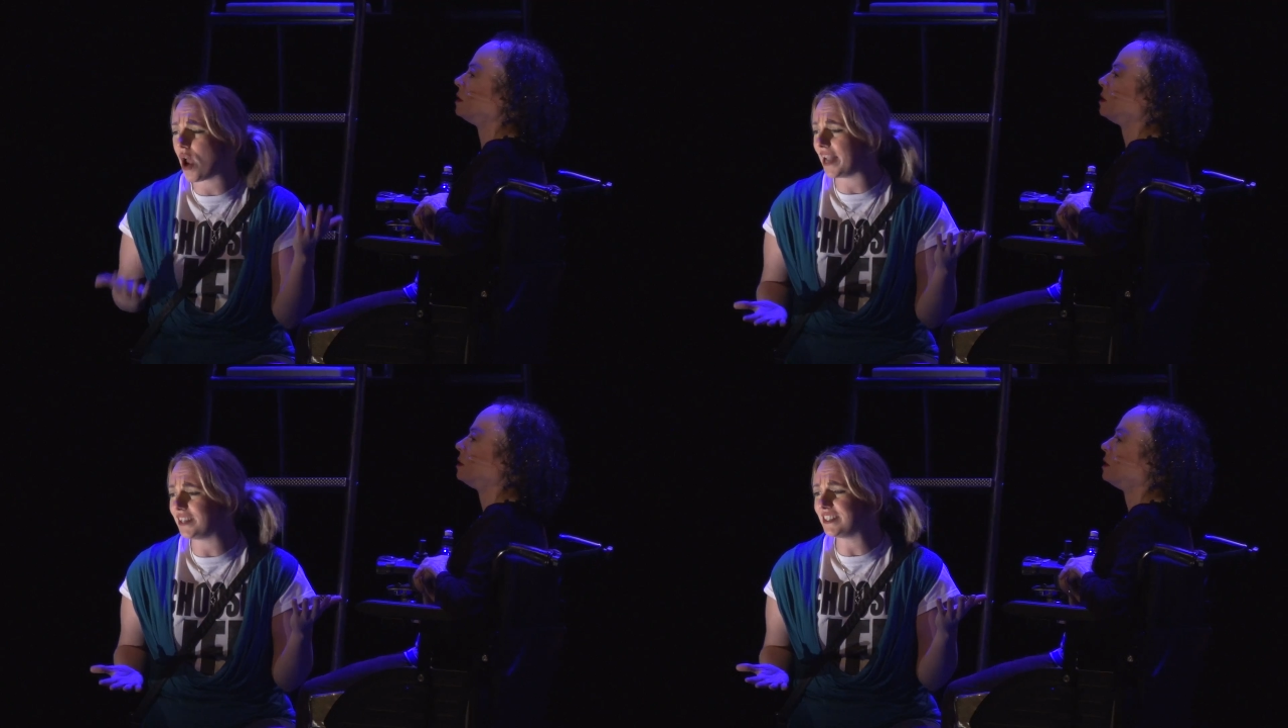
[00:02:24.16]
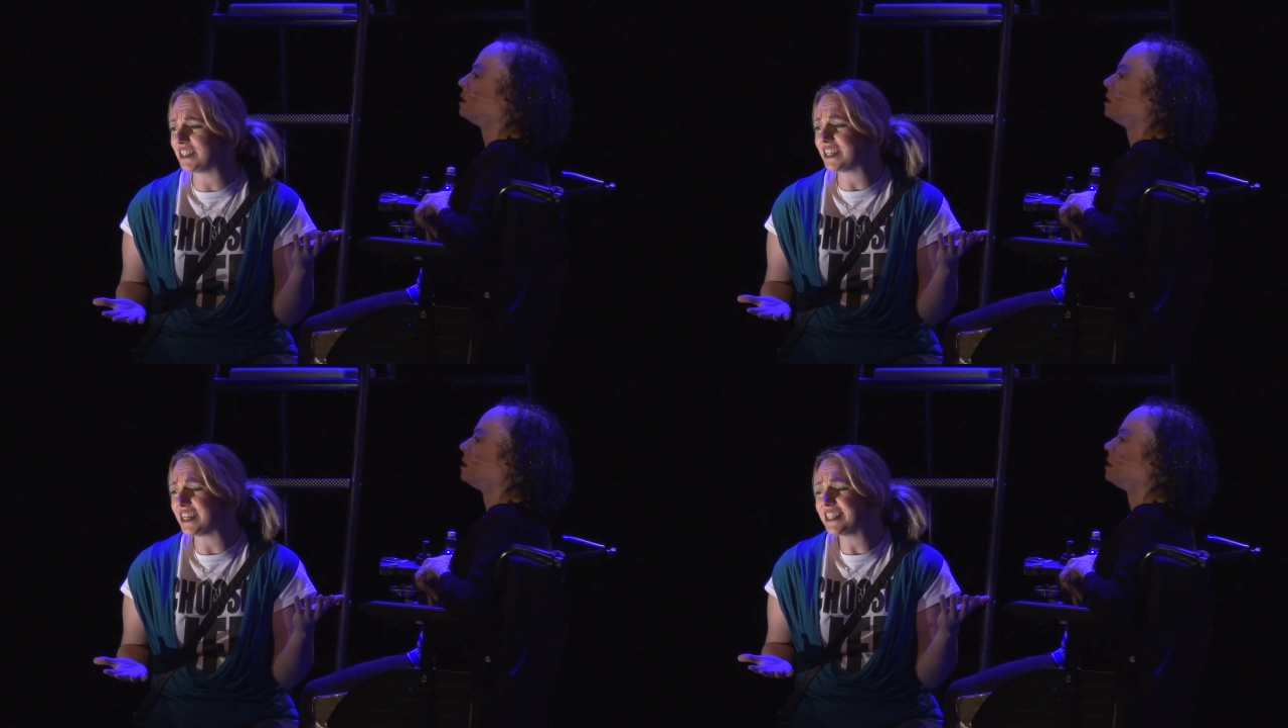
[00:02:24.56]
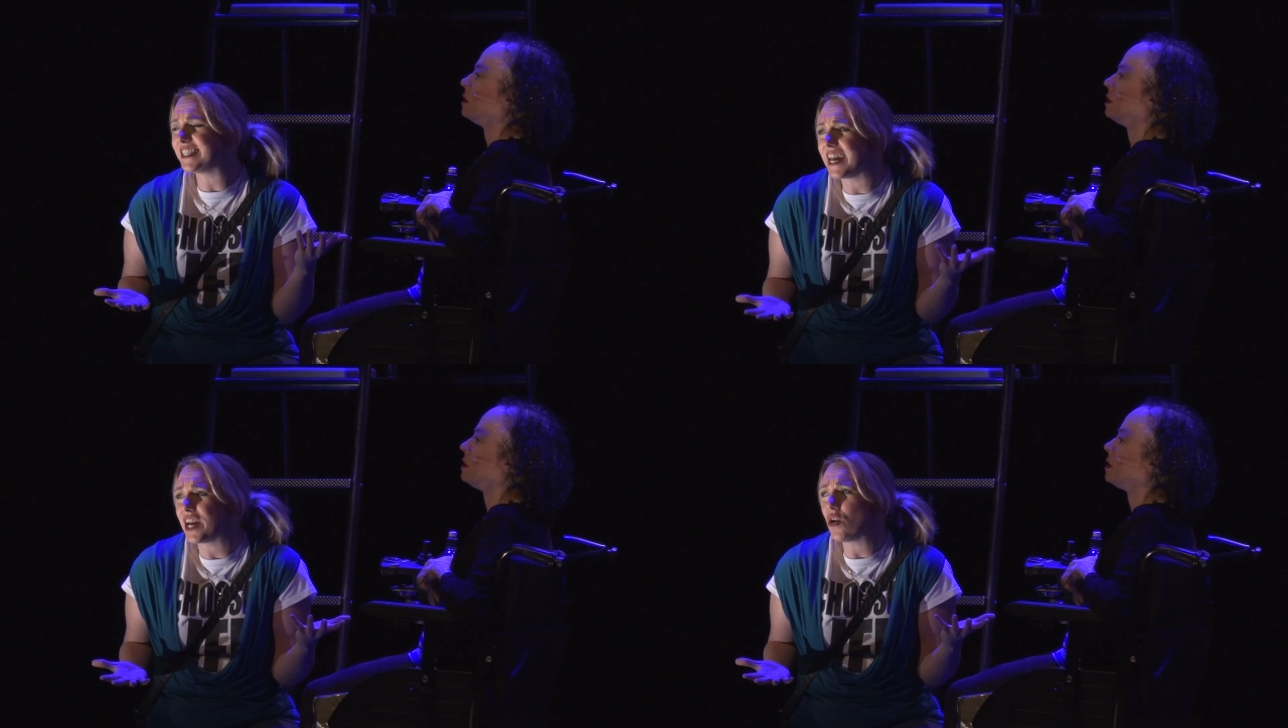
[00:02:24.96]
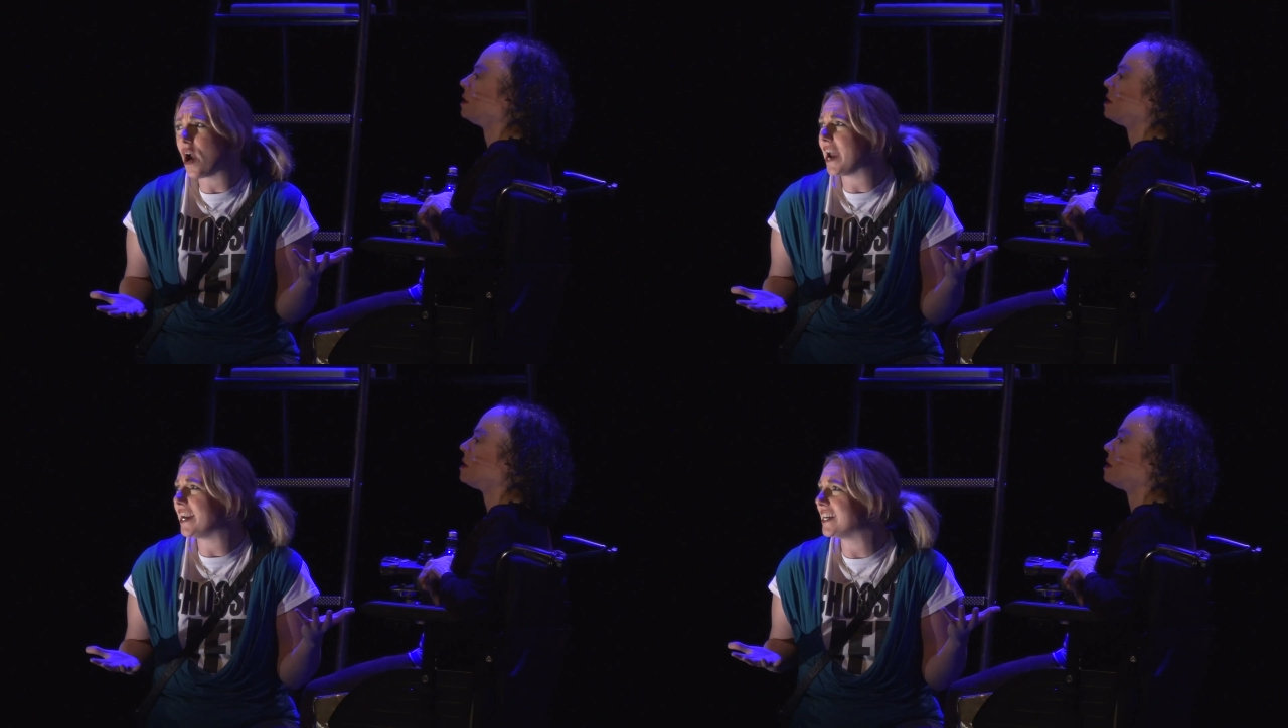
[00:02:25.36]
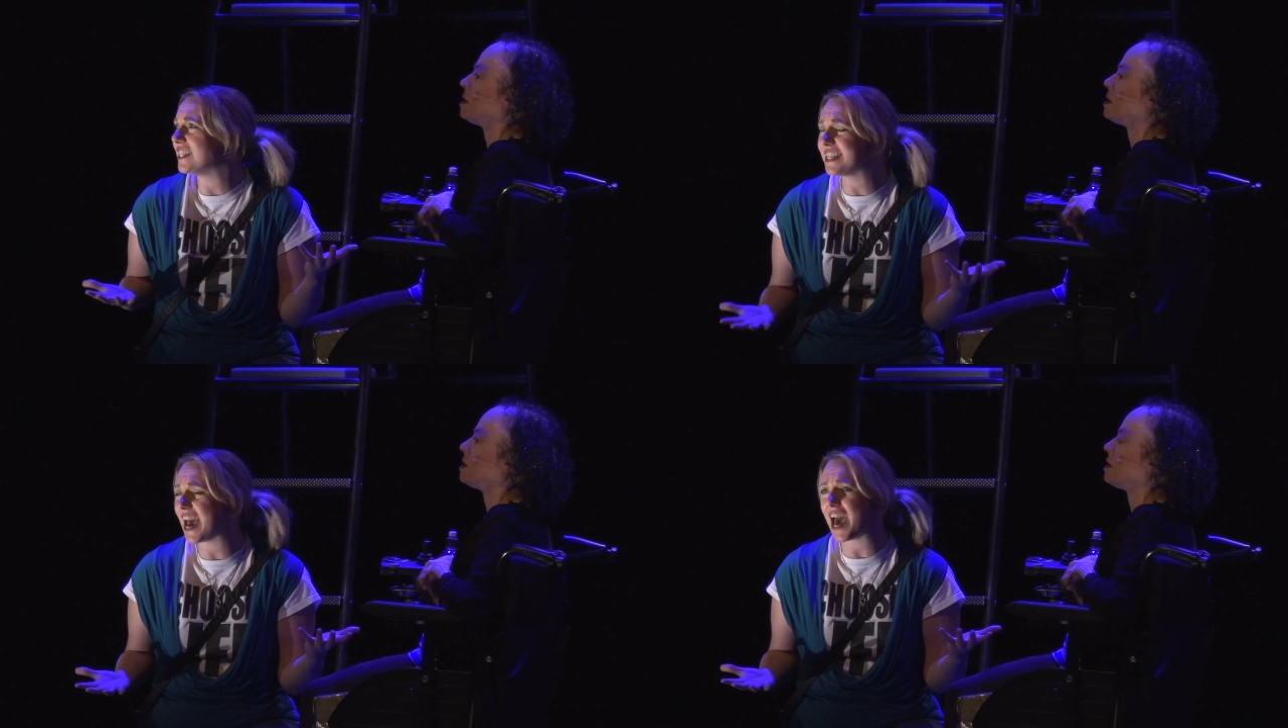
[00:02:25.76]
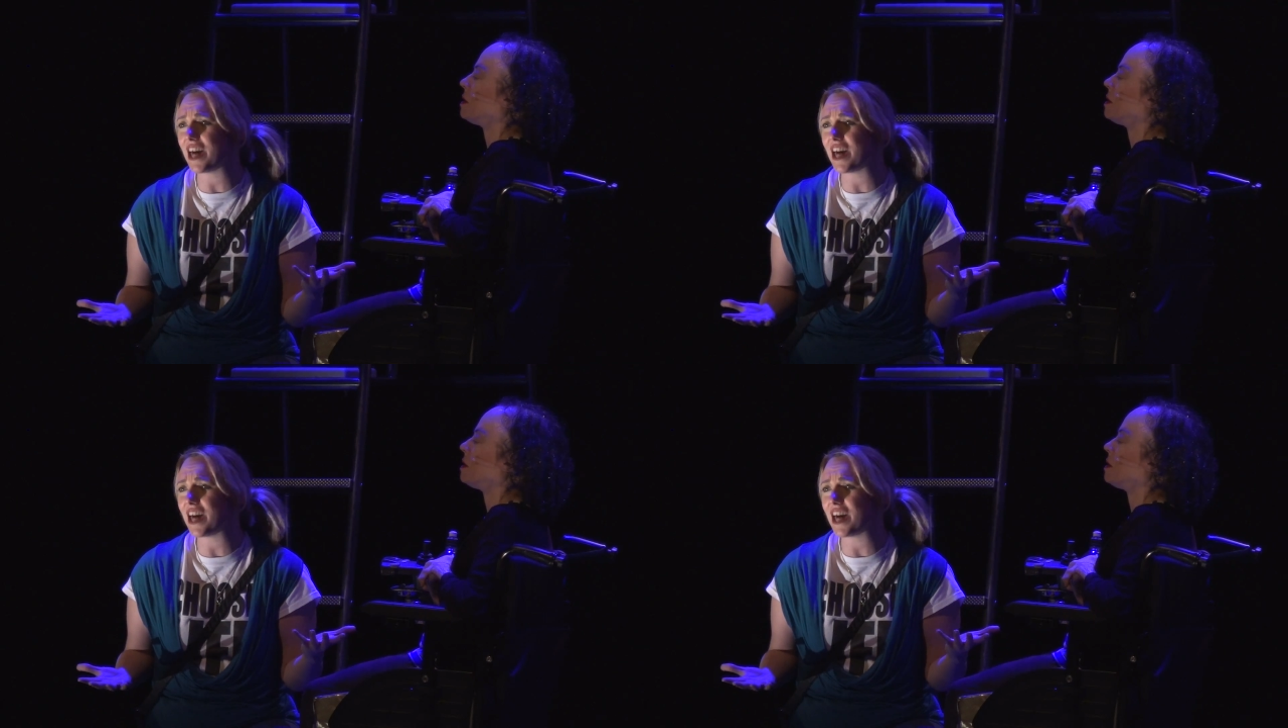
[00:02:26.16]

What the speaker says: that's the beauty of music. It opens us up